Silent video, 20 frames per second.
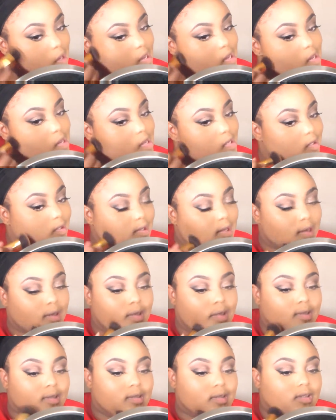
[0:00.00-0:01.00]
way it's
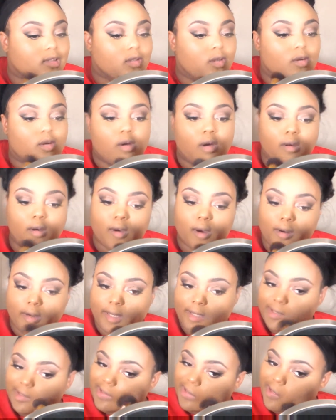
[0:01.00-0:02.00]
not looking so
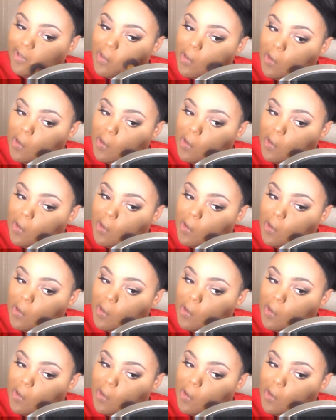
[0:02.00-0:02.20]
harsh.